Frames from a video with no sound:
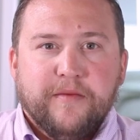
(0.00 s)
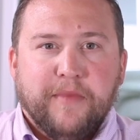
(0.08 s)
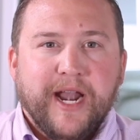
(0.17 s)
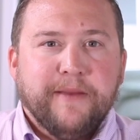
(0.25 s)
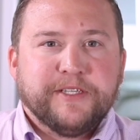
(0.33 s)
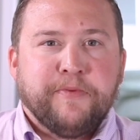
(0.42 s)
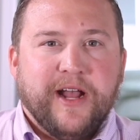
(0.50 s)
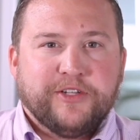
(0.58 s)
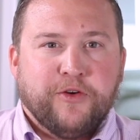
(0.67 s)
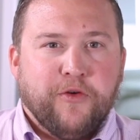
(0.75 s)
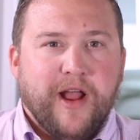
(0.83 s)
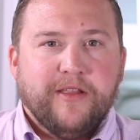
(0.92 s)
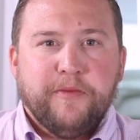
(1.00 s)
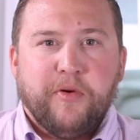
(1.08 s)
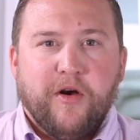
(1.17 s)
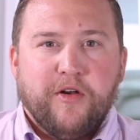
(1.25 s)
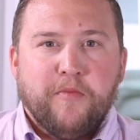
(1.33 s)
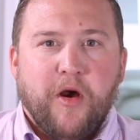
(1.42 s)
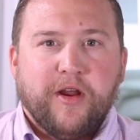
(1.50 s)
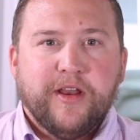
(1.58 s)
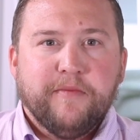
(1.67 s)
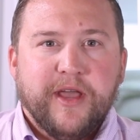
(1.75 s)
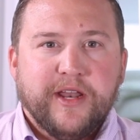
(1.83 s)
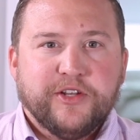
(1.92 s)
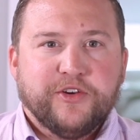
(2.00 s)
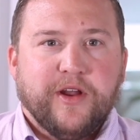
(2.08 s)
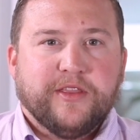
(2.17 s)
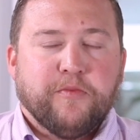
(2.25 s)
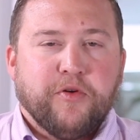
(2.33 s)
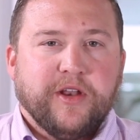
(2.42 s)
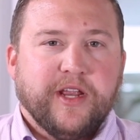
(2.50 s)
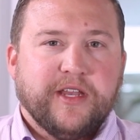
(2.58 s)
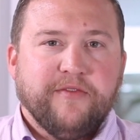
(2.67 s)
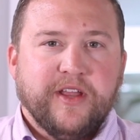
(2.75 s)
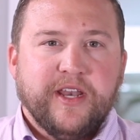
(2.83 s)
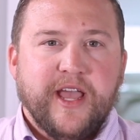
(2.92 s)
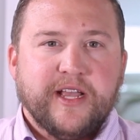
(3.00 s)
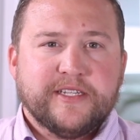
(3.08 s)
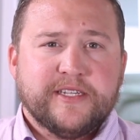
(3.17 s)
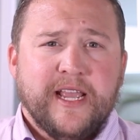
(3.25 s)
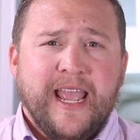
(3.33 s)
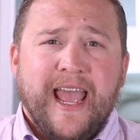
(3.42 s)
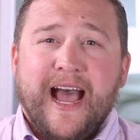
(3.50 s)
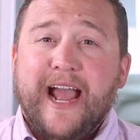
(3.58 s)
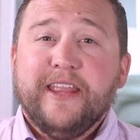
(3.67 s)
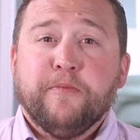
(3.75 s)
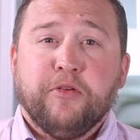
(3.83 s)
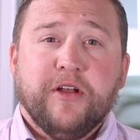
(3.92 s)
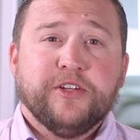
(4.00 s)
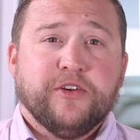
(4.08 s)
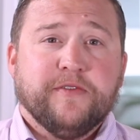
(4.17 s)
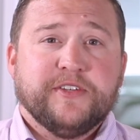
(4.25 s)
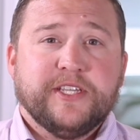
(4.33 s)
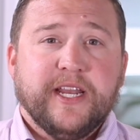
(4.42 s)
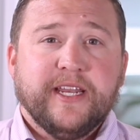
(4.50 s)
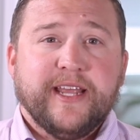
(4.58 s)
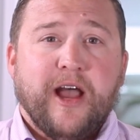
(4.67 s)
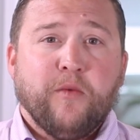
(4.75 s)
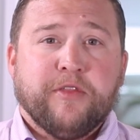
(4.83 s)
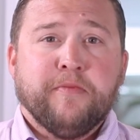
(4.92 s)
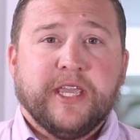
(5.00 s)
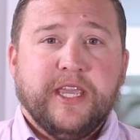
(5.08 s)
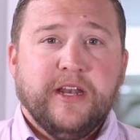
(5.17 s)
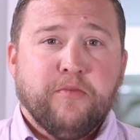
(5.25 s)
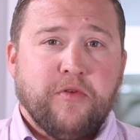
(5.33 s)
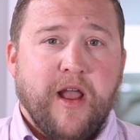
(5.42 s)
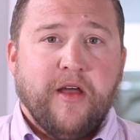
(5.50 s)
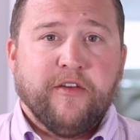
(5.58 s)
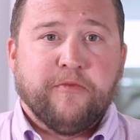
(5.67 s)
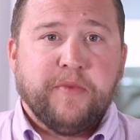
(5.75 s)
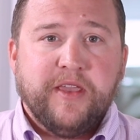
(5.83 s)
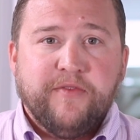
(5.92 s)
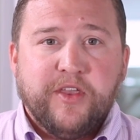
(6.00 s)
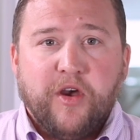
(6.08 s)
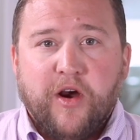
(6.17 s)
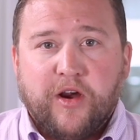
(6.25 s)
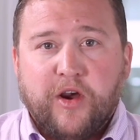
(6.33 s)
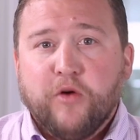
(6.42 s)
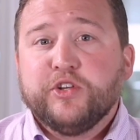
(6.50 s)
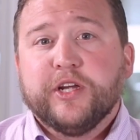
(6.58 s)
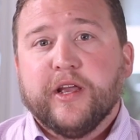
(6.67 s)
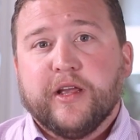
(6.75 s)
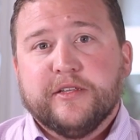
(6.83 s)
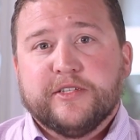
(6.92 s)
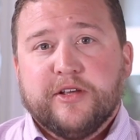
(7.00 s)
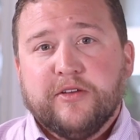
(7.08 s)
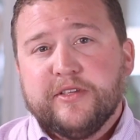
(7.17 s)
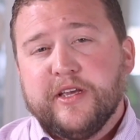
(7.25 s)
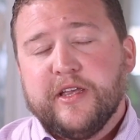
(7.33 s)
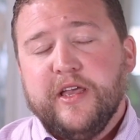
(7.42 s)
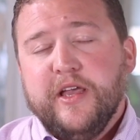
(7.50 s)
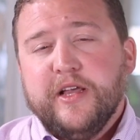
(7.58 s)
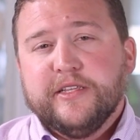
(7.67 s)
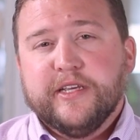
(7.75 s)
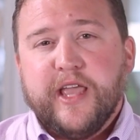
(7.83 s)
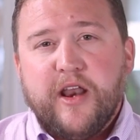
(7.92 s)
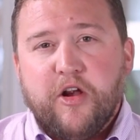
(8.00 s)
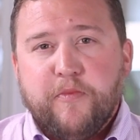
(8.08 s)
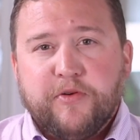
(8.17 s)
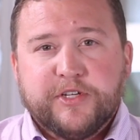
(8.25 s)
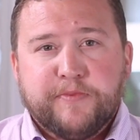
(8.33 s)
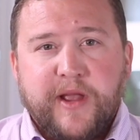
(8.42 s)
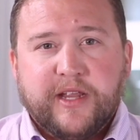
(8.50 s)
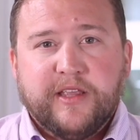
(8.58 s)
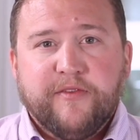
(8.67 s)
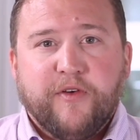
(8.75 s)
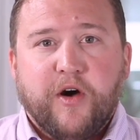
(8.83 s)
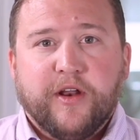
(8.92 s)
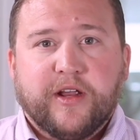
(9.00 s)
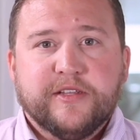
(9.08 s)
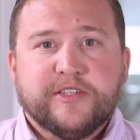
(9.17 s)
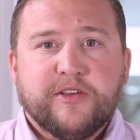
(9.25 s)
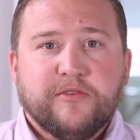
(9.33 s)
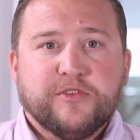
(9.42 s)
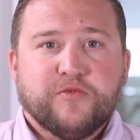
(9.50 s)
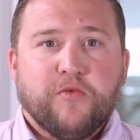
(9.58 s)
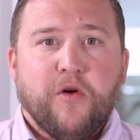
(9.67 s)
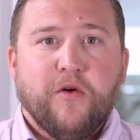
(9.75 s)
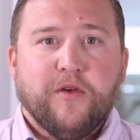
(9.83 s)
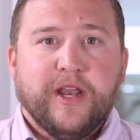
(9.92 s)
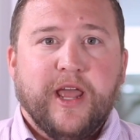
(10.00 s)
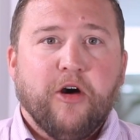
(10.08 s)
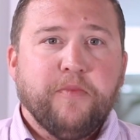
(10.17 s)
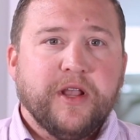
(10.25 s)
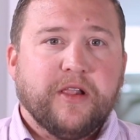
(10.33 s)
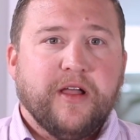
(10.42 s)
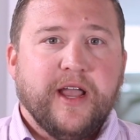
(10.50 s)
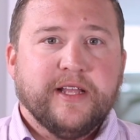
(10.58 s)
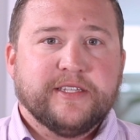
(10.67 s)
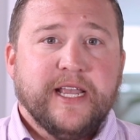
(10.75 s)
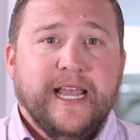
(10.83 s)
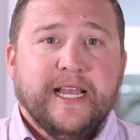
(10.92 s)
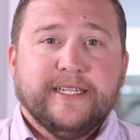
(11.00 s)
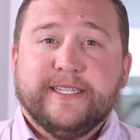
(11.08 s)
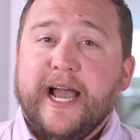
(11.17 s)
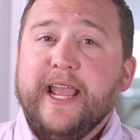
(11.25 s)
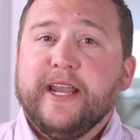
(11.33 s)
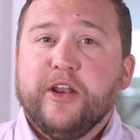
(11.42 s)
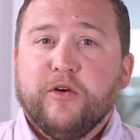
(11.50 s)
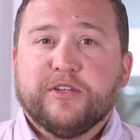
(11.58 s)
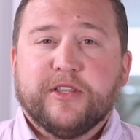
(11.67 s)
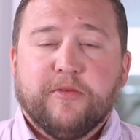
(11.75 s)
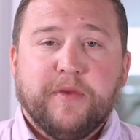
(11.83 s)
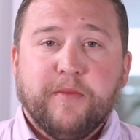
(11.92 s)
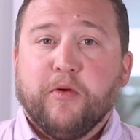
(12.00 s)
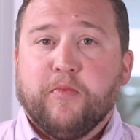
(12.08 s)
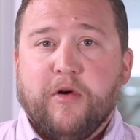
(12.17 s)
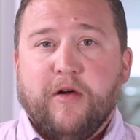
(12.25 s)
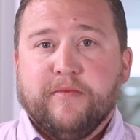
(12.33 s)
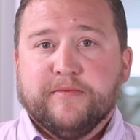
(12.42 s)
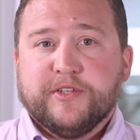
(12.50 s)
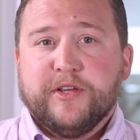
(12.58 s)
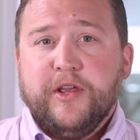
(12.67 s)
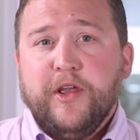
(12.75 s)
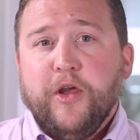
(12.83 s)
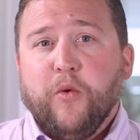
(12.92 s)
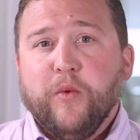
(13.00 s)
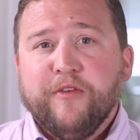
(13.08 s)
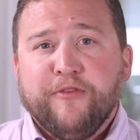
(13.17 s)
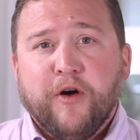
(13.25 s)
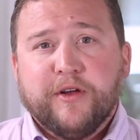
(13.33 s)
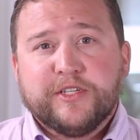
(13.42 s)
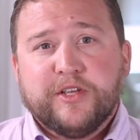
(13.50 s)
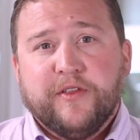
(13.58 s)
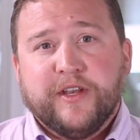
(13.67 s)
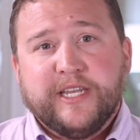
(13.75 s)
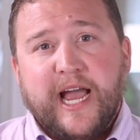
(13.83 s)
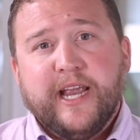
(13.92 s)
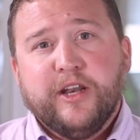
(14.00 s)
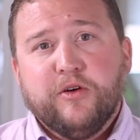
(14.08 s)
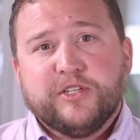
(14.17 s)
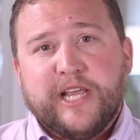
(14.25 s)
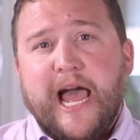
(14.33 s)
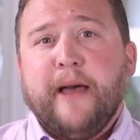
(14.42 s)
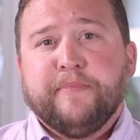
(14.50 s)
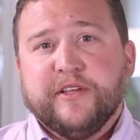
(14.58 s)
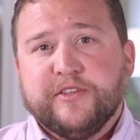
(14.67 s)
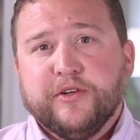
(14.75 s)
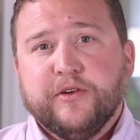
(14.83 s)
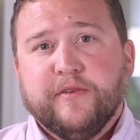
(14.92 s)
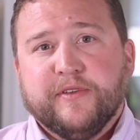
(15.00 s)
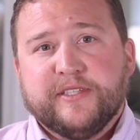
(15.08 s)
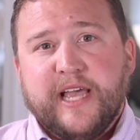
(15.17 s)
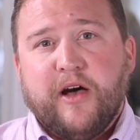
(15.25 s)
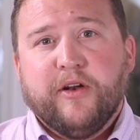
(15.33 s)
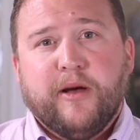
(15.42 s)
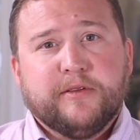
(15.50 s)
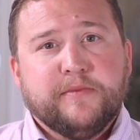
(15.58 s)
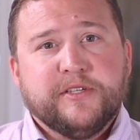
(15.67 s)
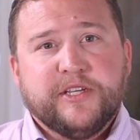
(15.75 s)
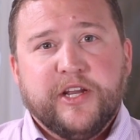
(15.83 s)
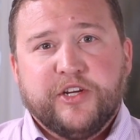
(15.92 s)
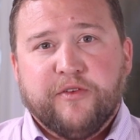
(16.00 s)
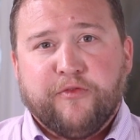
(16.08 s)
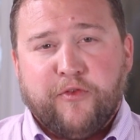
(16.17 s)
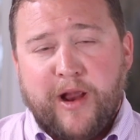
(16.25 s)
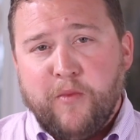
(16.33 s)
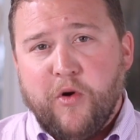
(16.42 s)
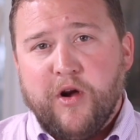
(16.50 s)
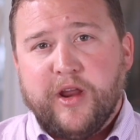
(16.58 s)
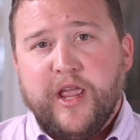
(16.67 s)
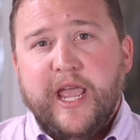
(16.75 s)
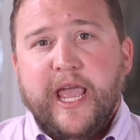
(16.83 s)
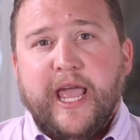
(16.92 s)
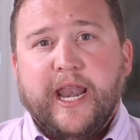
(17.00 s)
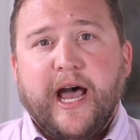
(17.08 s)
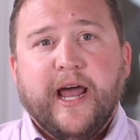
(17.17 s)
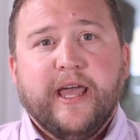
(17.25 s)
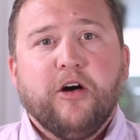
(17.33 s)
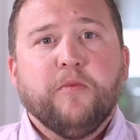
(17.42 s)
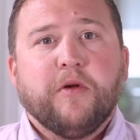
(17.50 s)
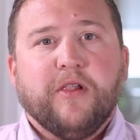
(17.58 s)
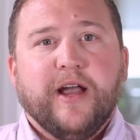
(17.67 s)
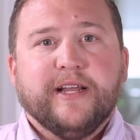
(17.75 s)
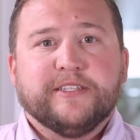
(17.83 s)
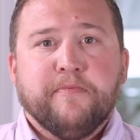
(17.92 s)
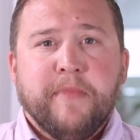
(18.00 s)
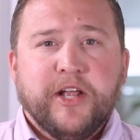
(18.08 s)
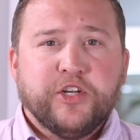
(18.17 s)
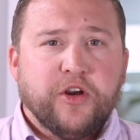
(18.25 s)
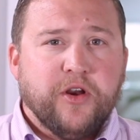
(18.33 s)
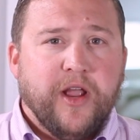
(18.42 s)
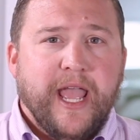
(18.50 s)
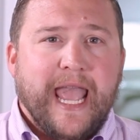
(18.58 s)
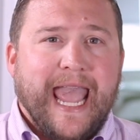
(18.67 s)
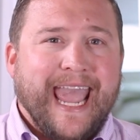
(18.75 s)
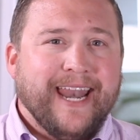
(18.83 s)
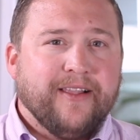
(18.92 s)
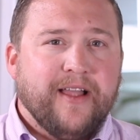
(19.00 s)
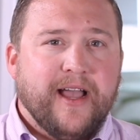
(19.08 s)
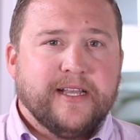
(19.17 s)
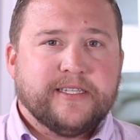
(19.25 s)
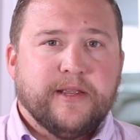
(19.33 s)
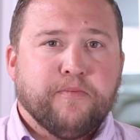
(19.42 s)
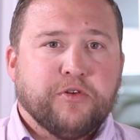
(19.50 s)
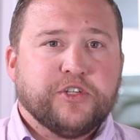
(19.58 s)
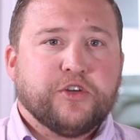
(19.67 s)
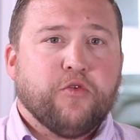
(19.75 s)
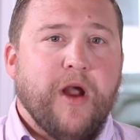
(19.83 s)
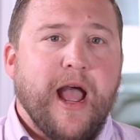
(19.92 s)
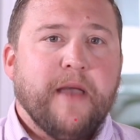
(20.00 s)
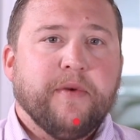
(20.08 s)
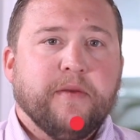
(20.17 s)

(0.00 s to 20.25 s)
My name is Patrick Riley, Partner Marketing Manager at the Predictive Index. I had the pleasure of sitting down with Makeda Brown of PVR Coaching and Consulting to get her perspective on a consultant's role in helping clients diagnose their people problems. We focused on the diagnosed aptitude of the talent optimization framework and how to help clients measure, analyze, and prescribe